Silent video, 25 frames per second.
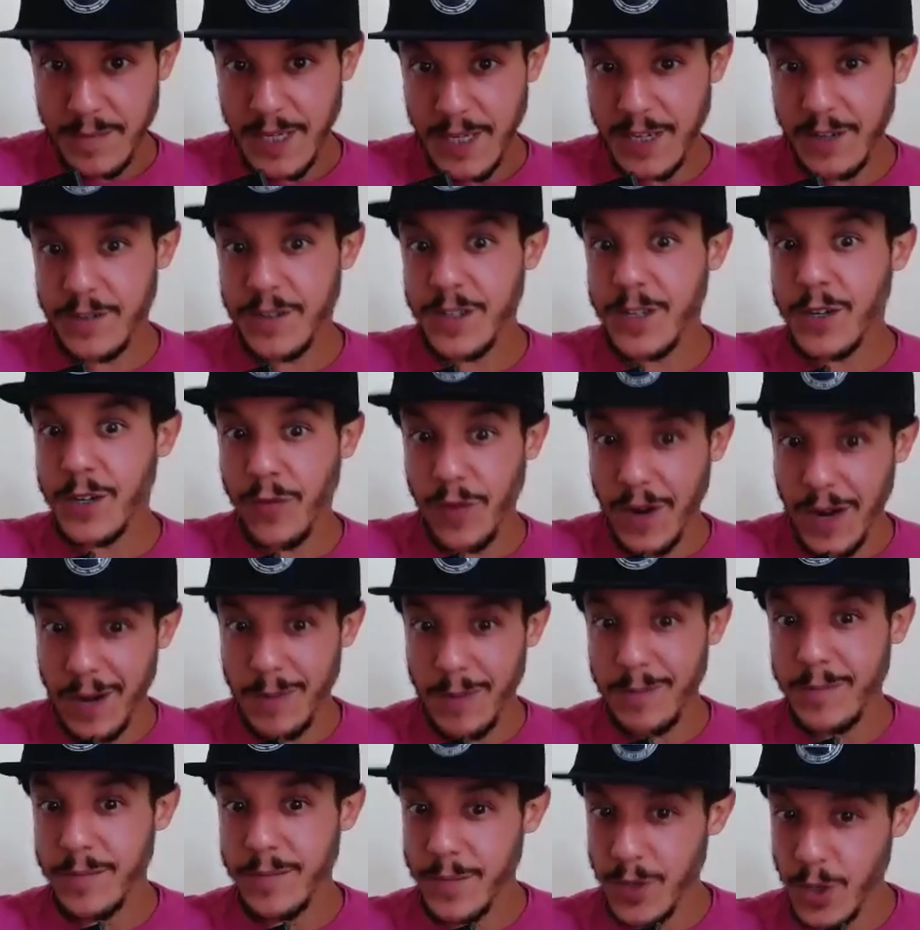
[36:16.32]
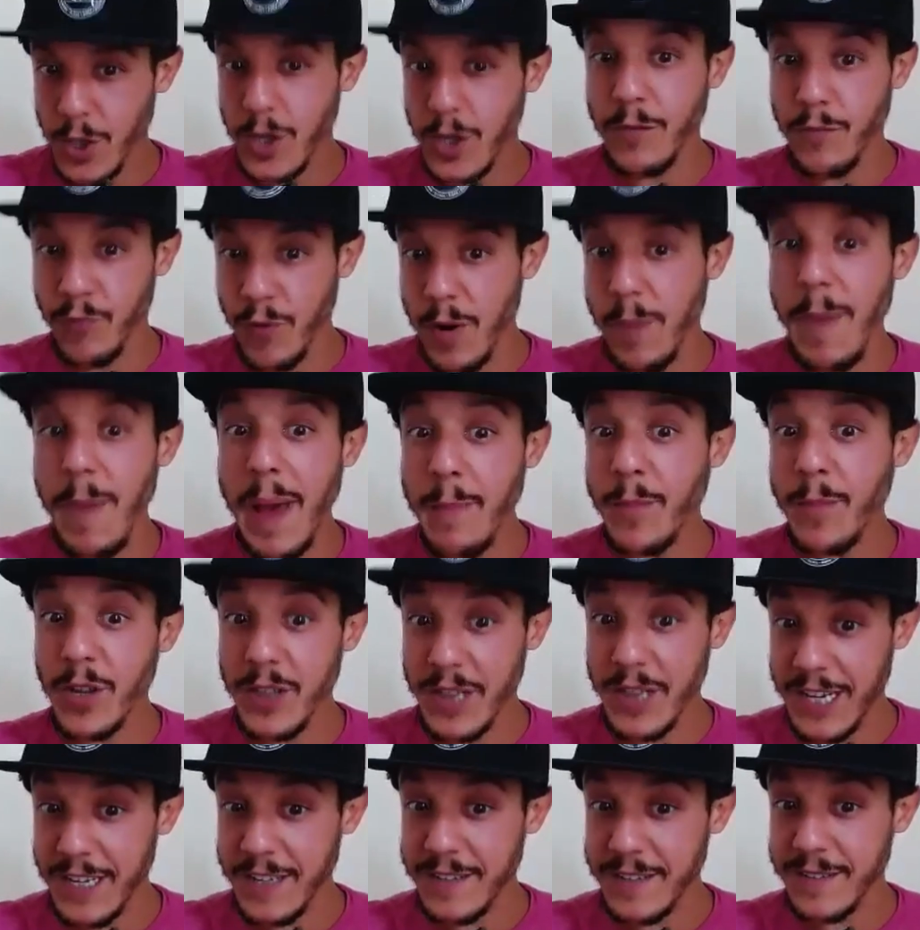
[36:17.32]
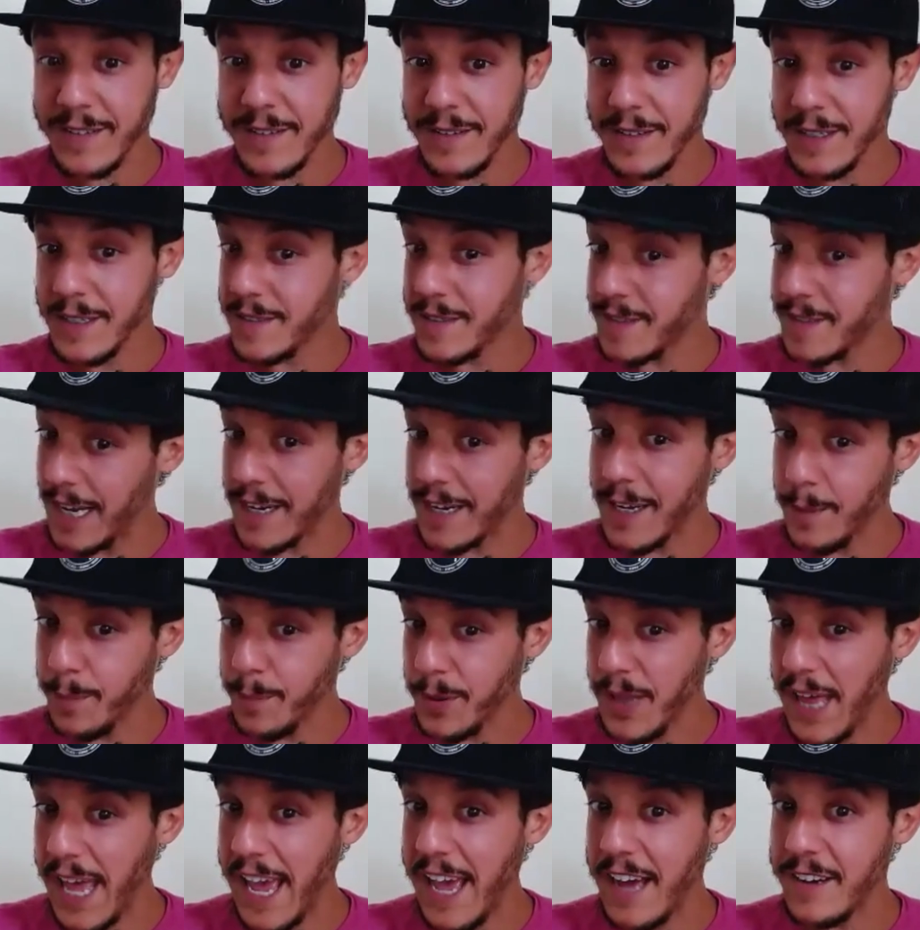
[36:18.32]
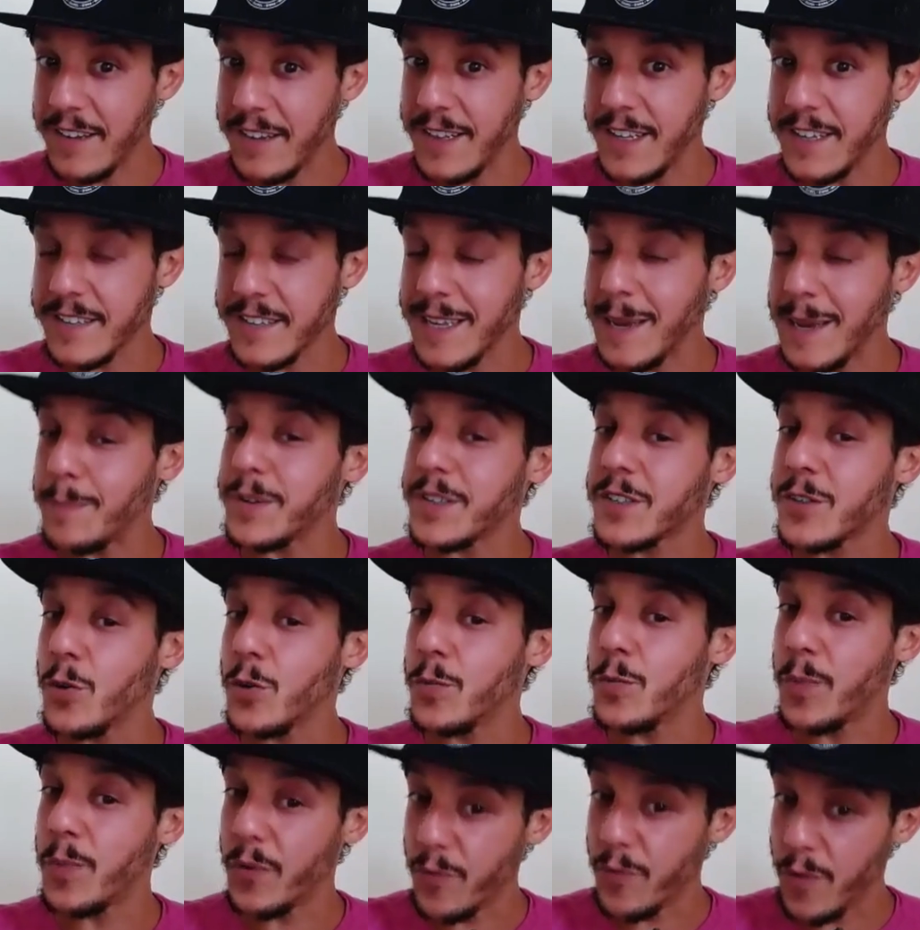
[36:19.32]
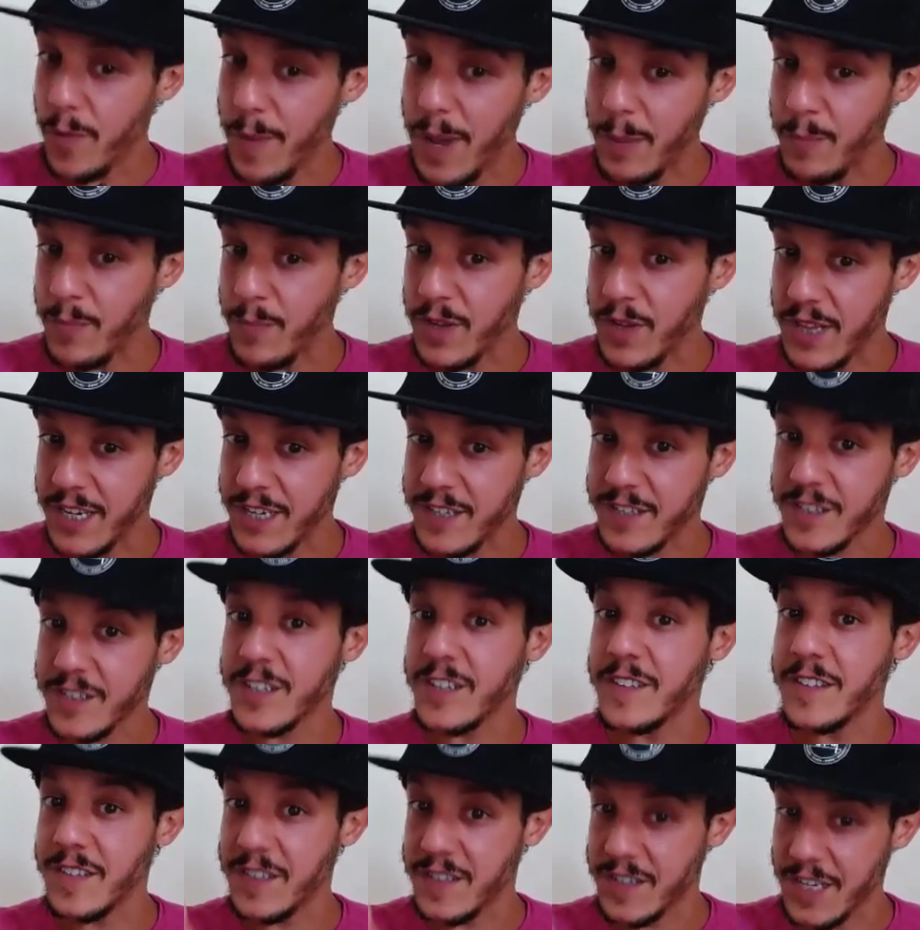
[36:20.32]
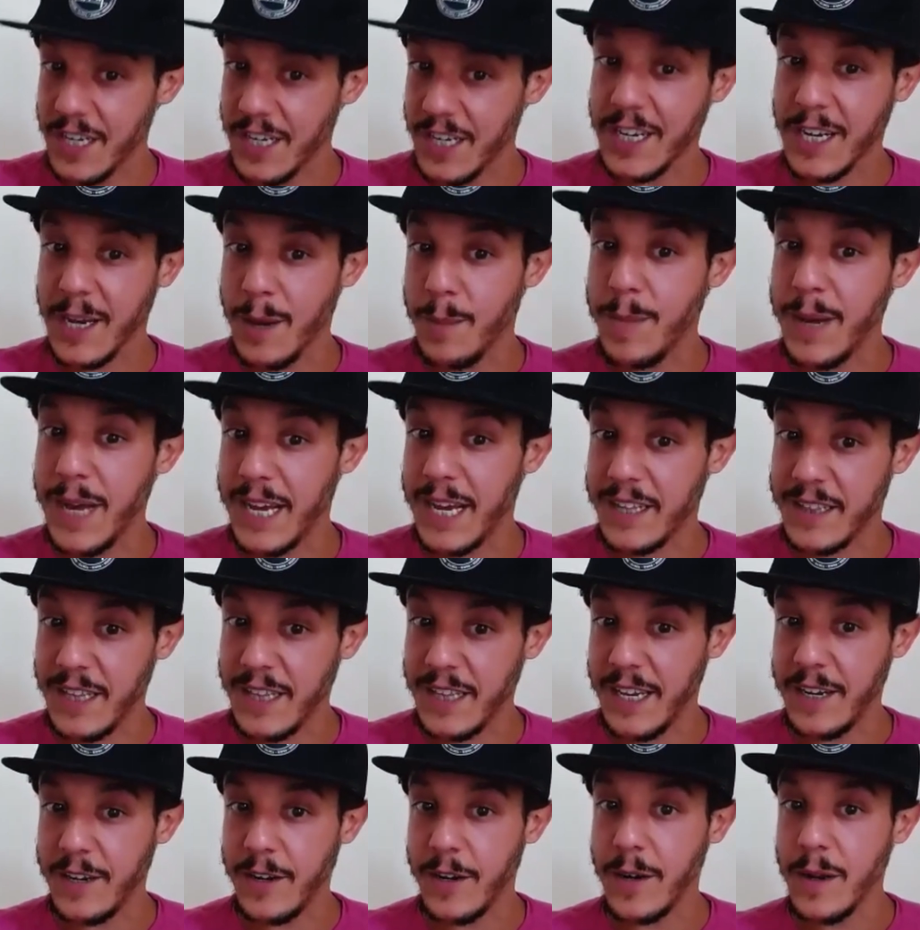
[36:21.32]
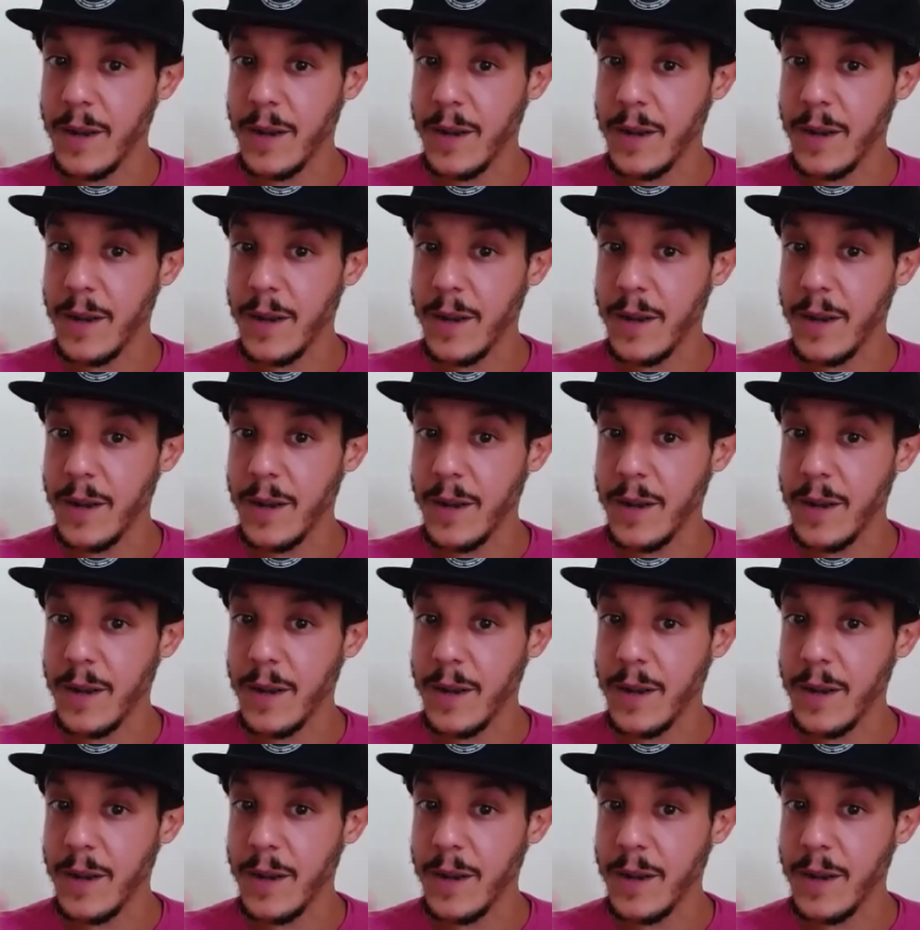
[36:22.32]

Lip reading: Here's a crumb. Yeah. You remember this. It's not going to play out in this episode, but remember this because it's going to come back later.